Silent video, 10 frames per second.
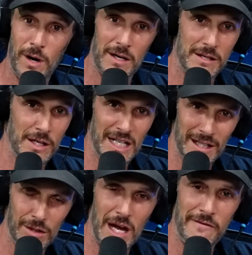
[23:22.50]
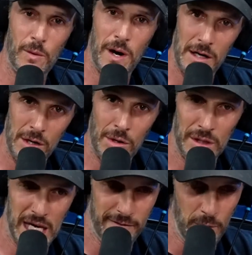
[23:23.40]
I said, you didn't look everywhere. Go
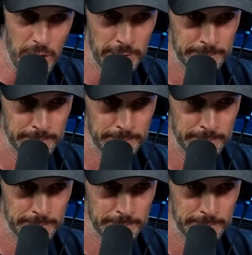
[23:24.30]
look everywhere.